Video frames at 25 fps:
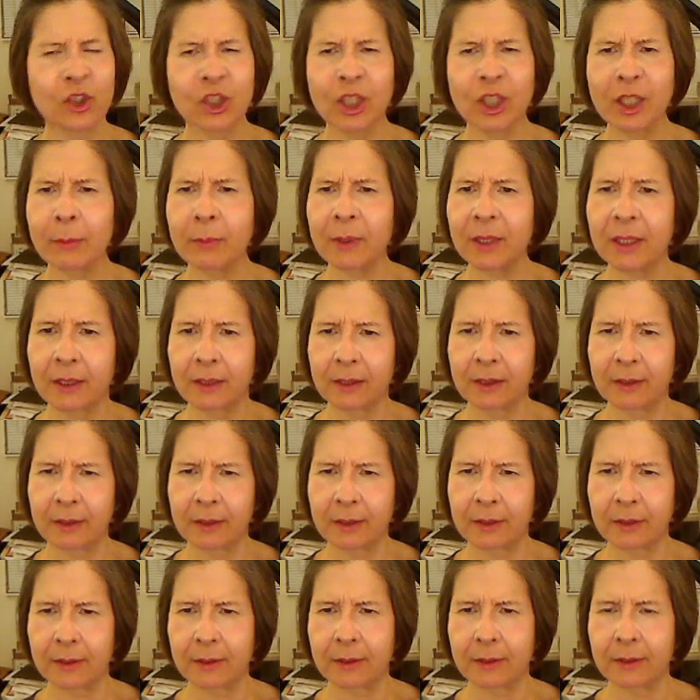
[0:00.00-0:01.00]
Chibi.
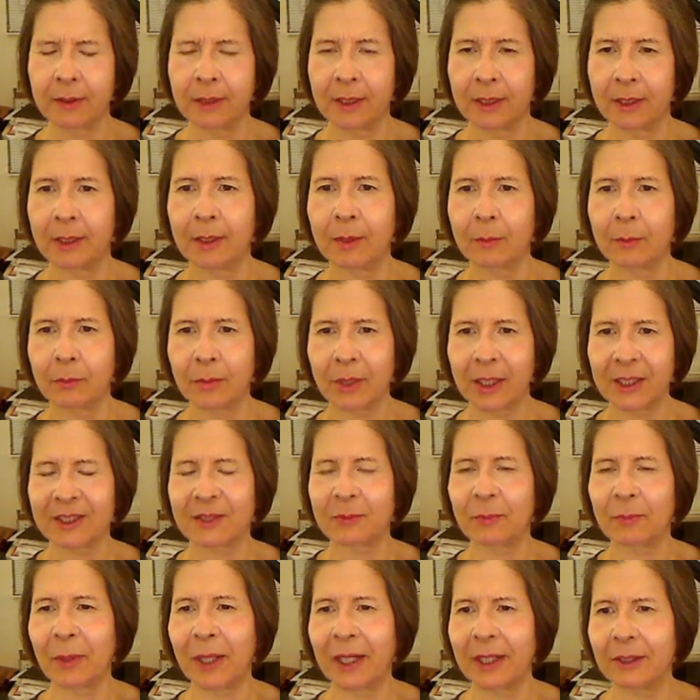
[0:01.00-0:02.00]
Brent
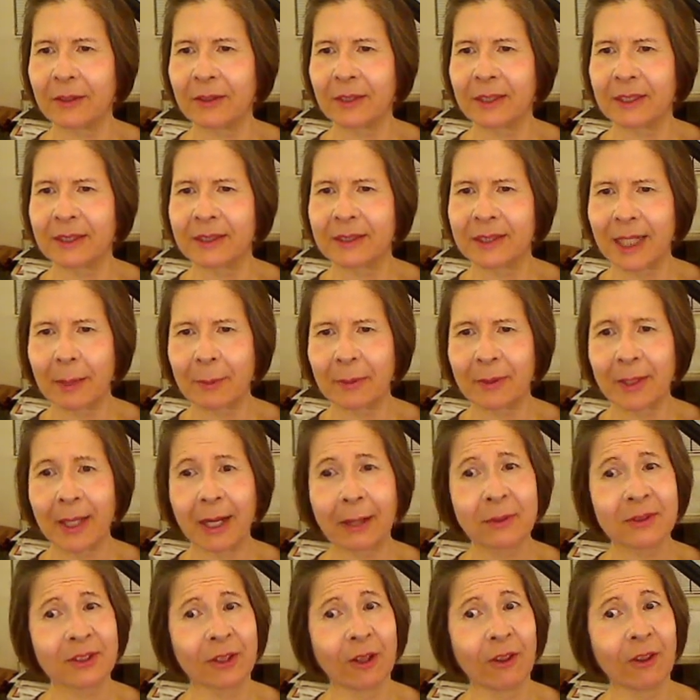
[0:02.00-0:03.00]
Spiner is typing.
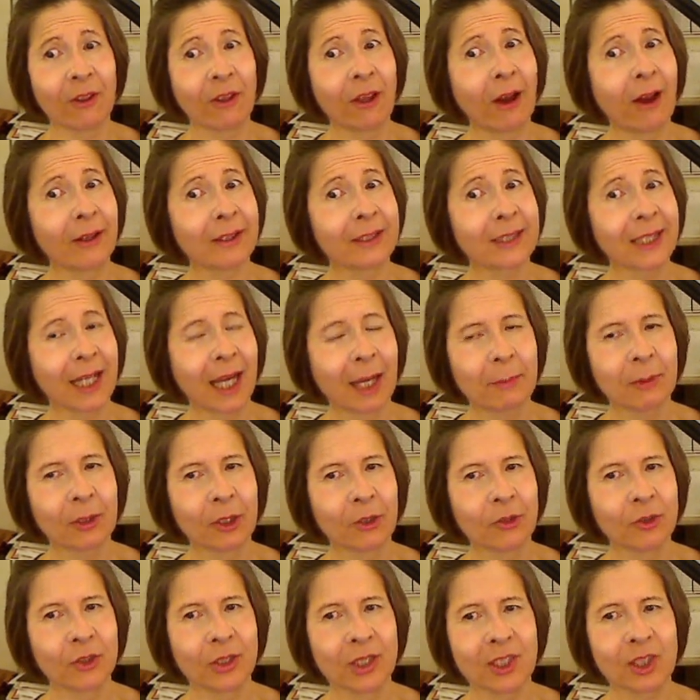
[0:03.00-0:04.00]
That was a long time
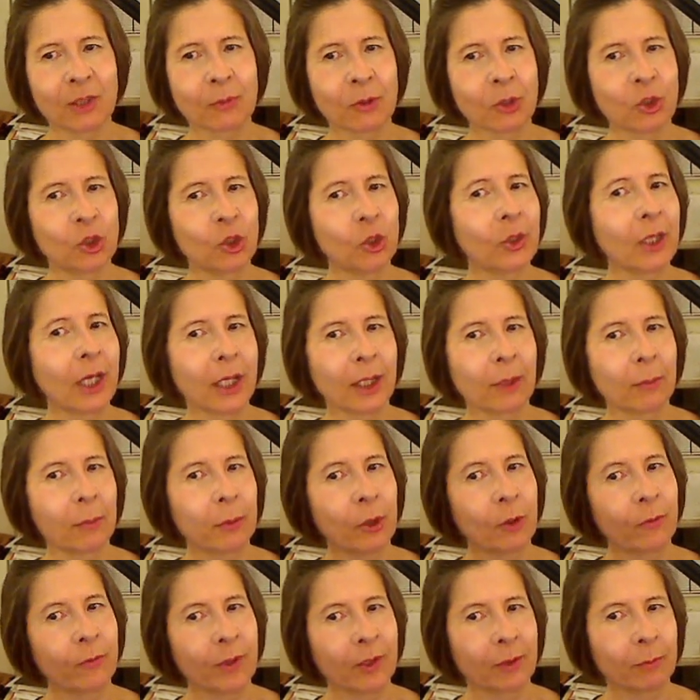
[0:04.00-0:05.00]
ago, Jesus, but you got a
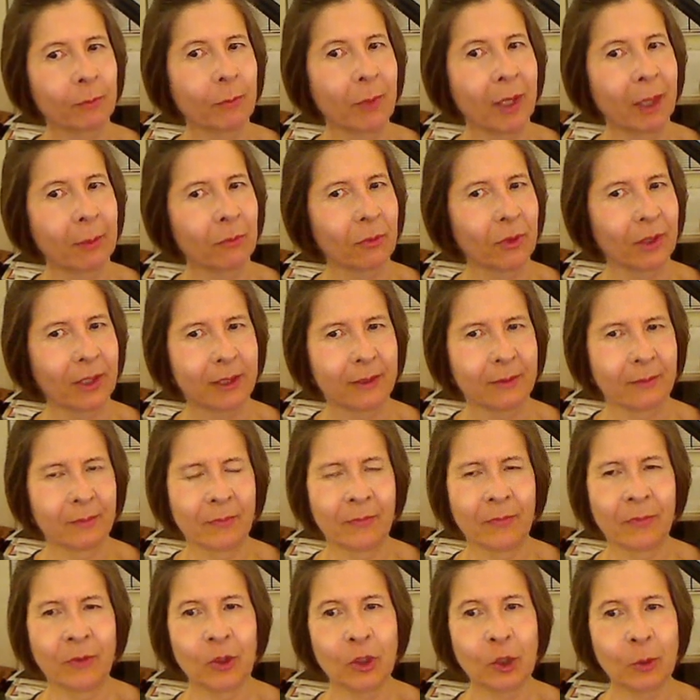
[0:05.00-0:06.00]
perfect memory.
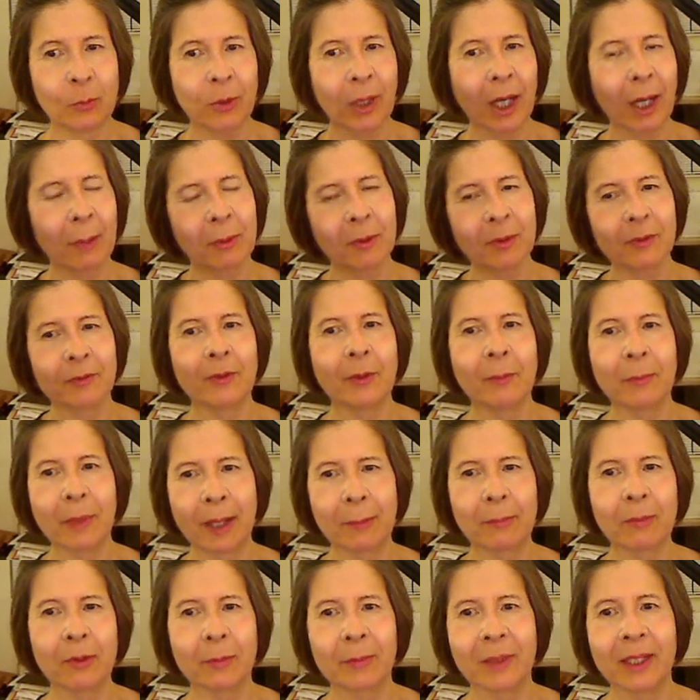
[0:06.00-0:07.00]
You probably
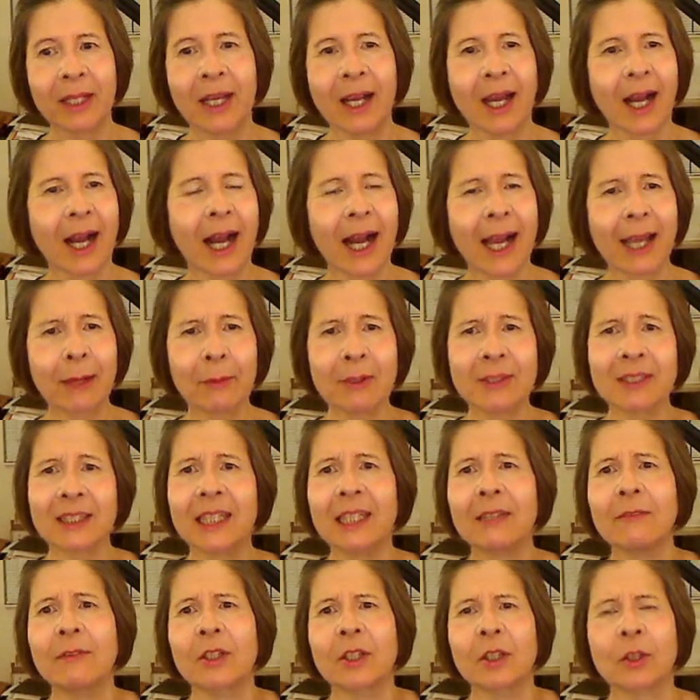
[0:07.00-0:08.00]
remember me. I wasn't
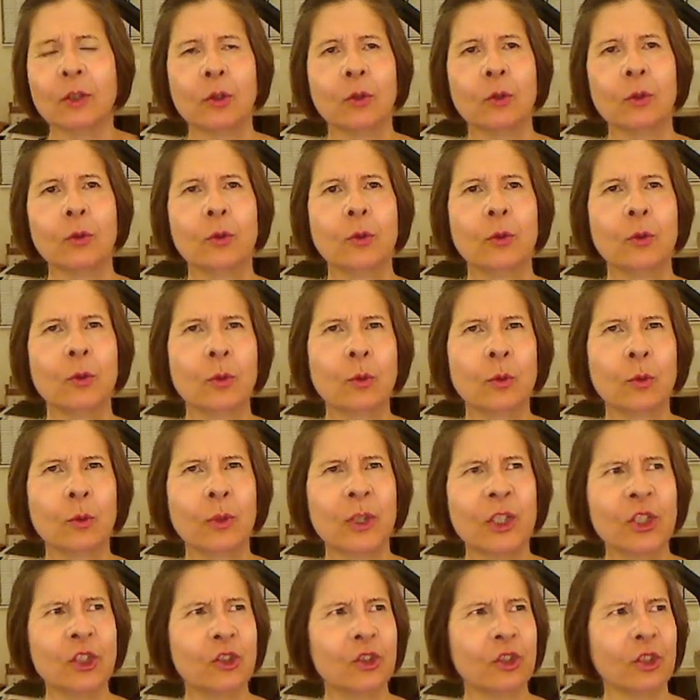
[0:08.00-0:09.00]
even a
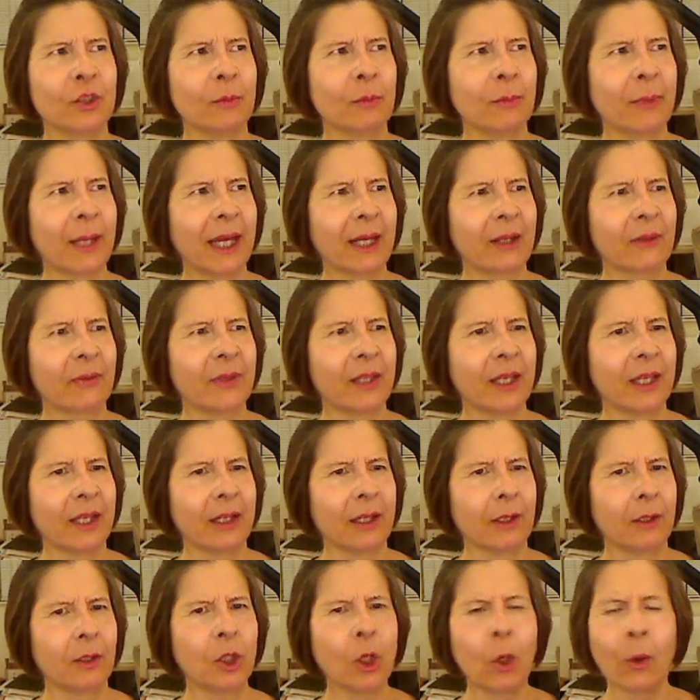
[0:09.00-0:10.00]
Christian back
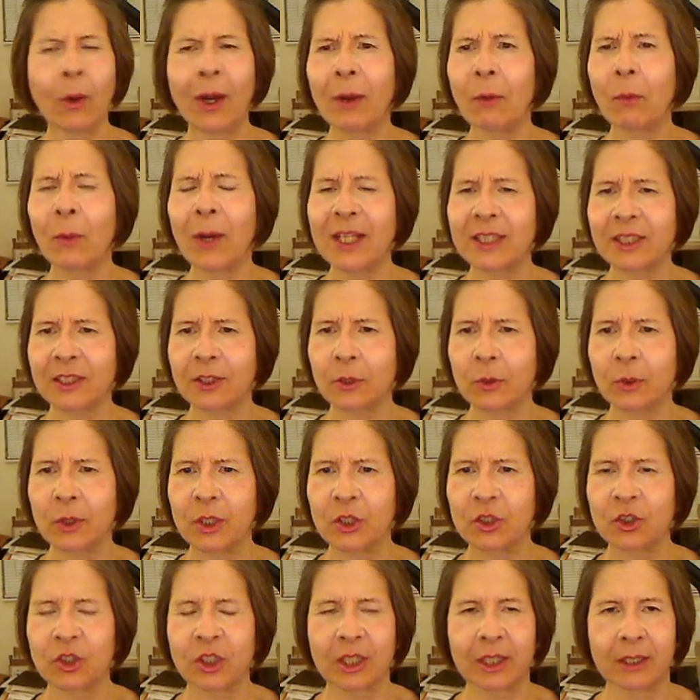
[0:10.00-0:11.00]
then. No, I was a
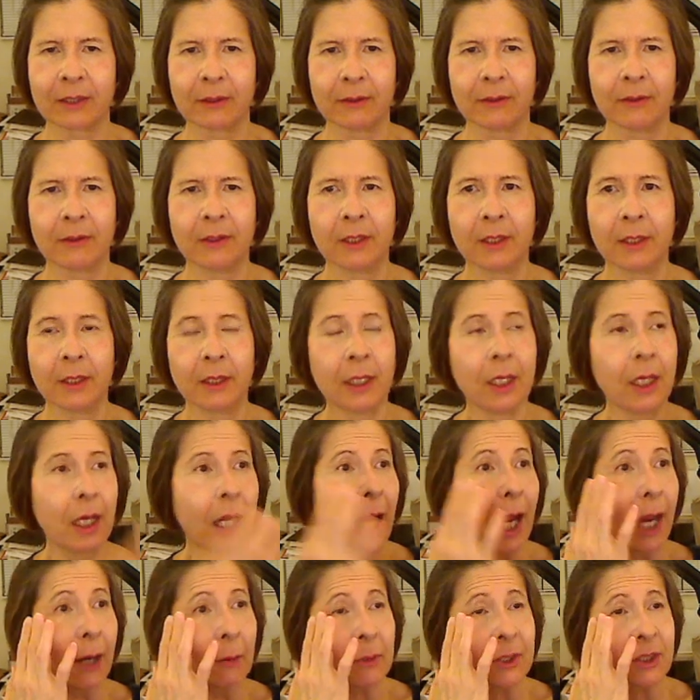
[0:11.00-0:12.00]
Christian.
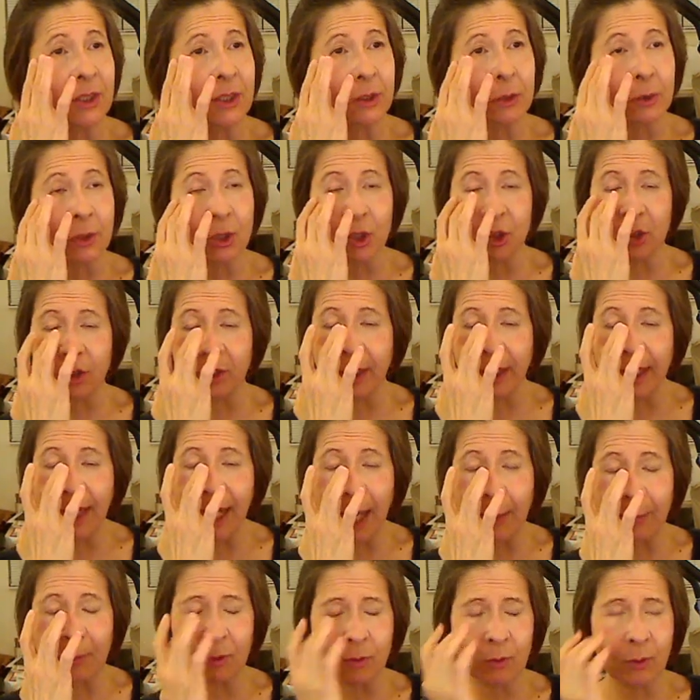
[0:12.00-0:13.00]
I was a Christian. That
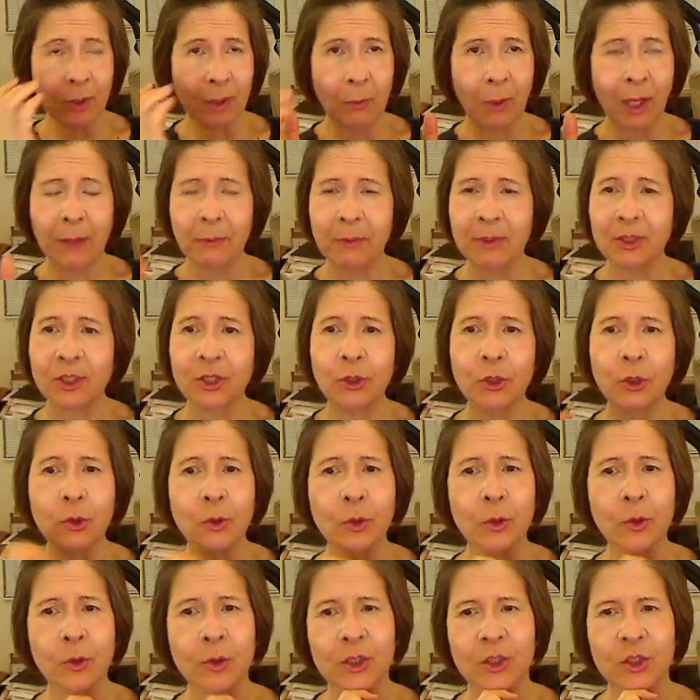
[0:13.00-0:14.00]
happened. I was a
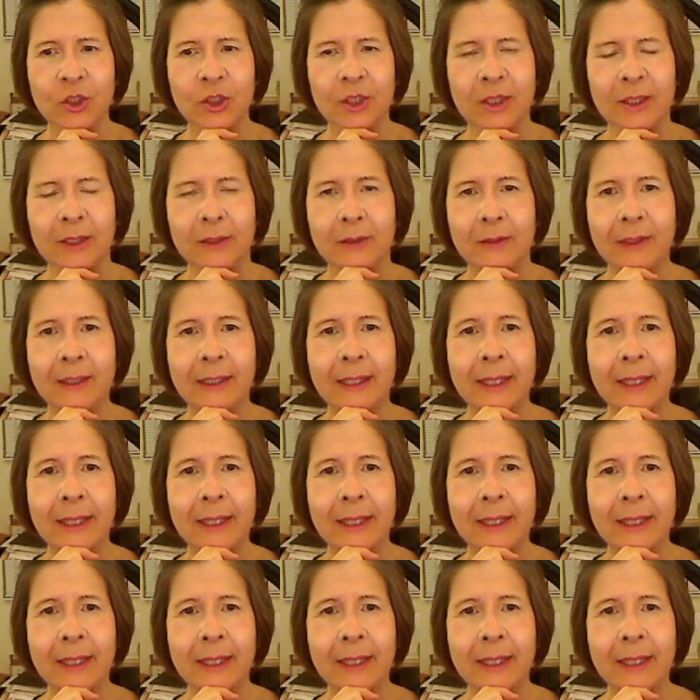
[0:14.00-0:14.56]
new Christian.